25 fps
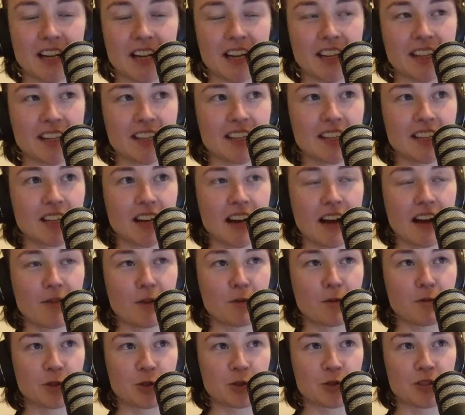I think you can have a
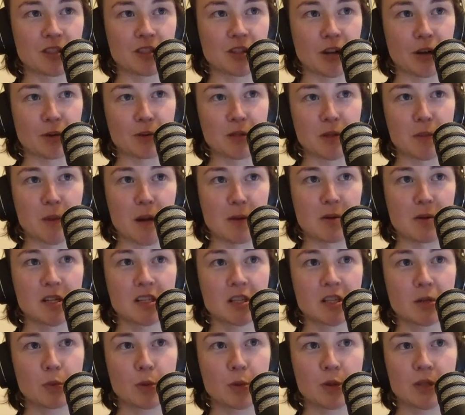full stop, so maybe you
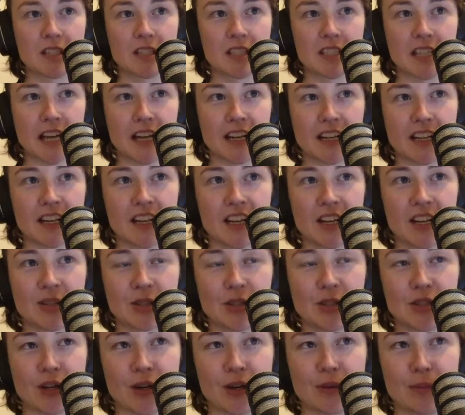should put just like
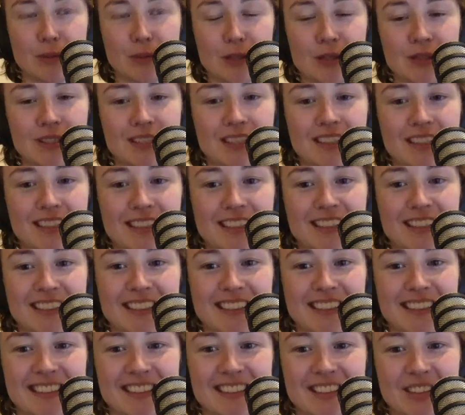dot music,
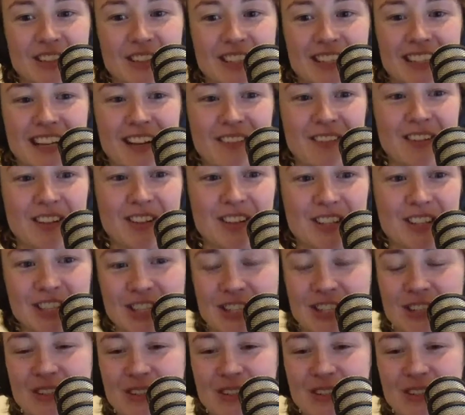so you can get rid of the cheese.